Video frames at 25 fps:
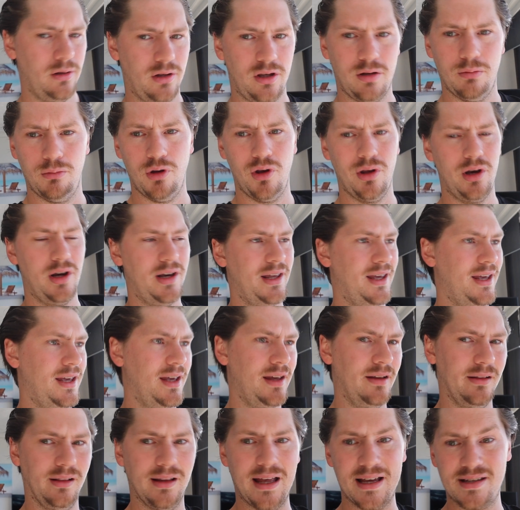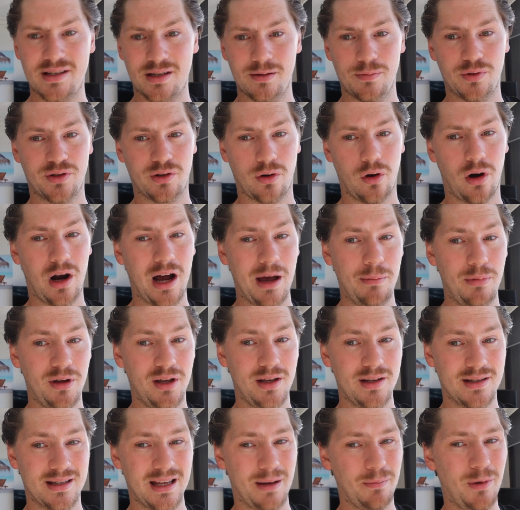community, less
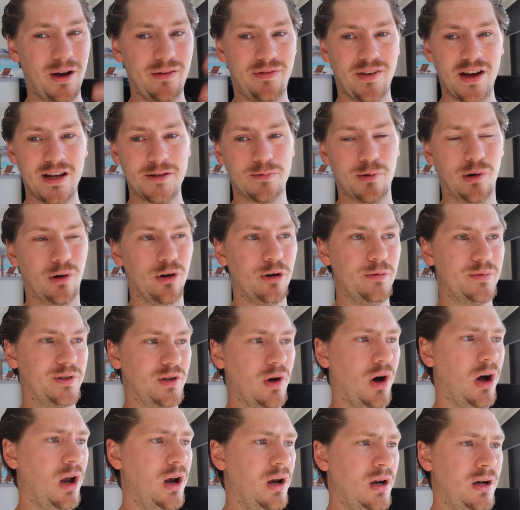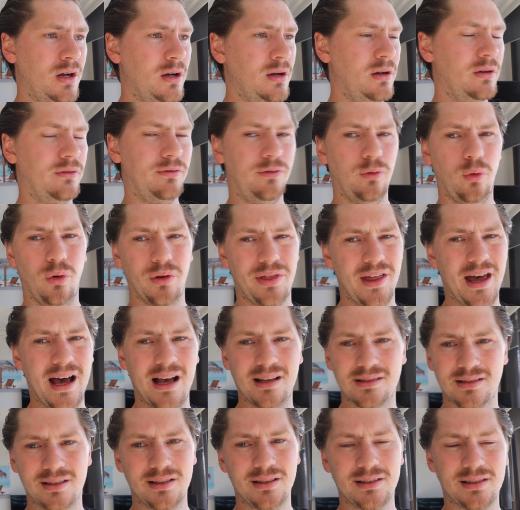subscribers. Like my Facebook group's got
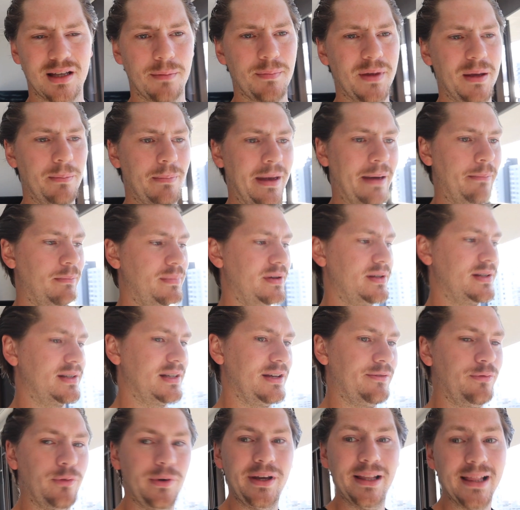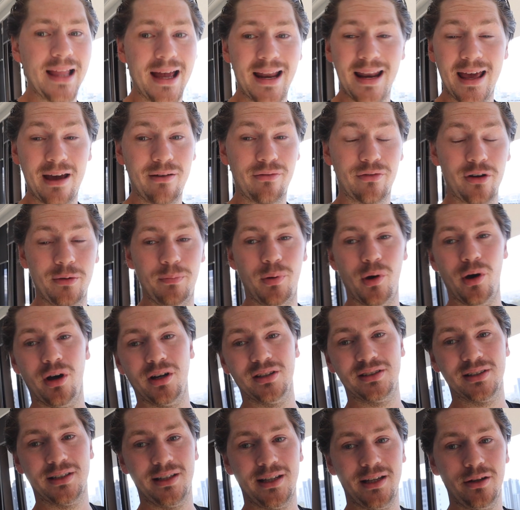4,000 and something members. If we let every
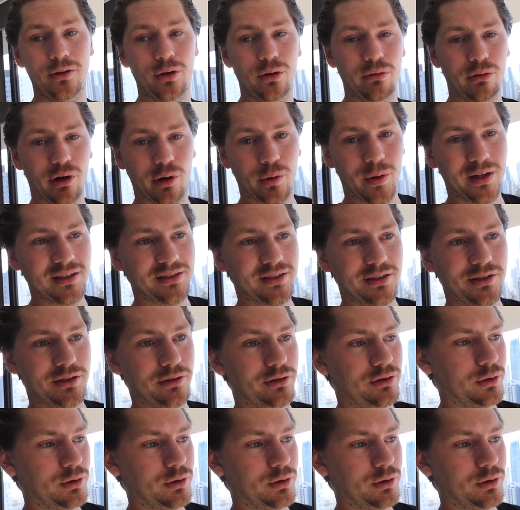person in who requested to